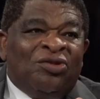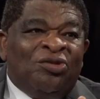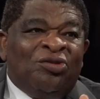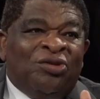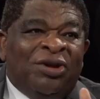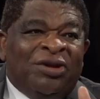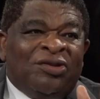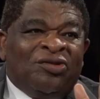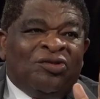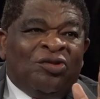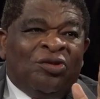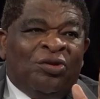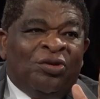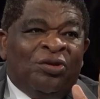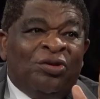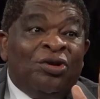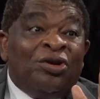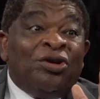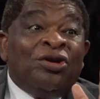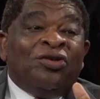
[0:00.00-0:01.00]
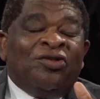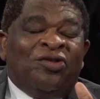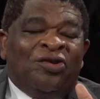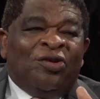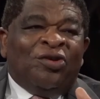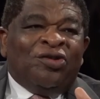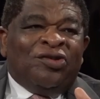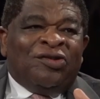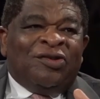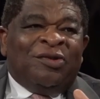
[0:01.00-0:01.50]
to restore
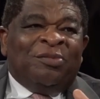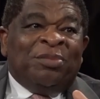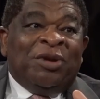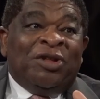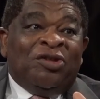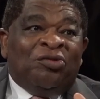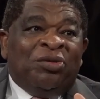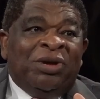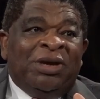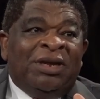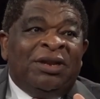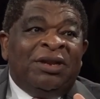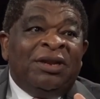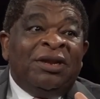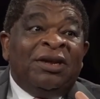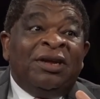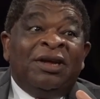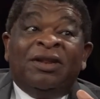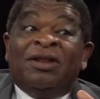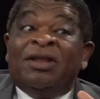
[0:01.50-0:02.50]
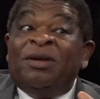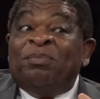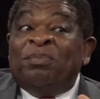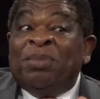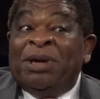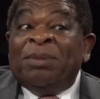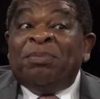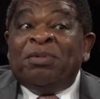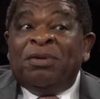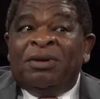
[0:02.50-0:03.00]
trust between the
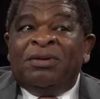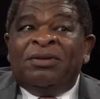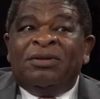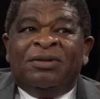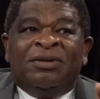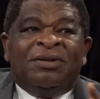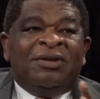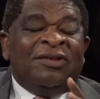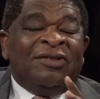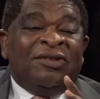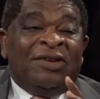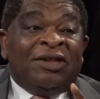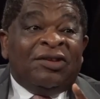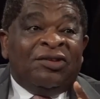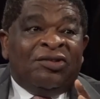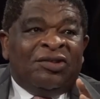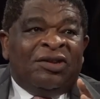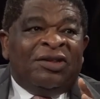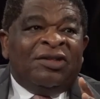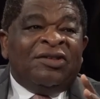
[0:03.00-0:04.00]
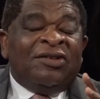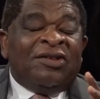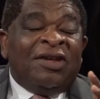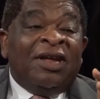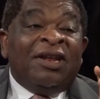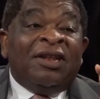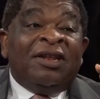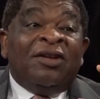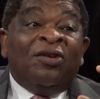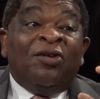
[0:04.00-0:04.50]
people, the citizens,
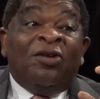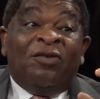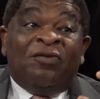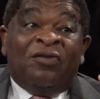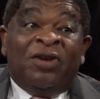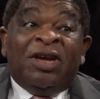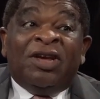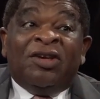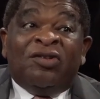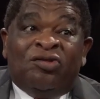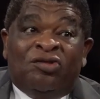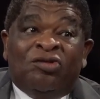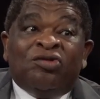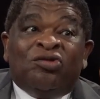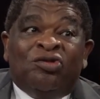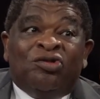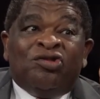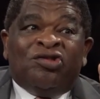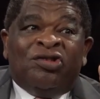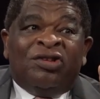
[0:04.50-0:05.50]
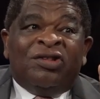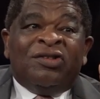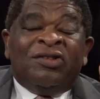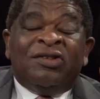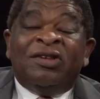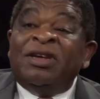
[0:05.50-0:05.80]
and the governing institutions.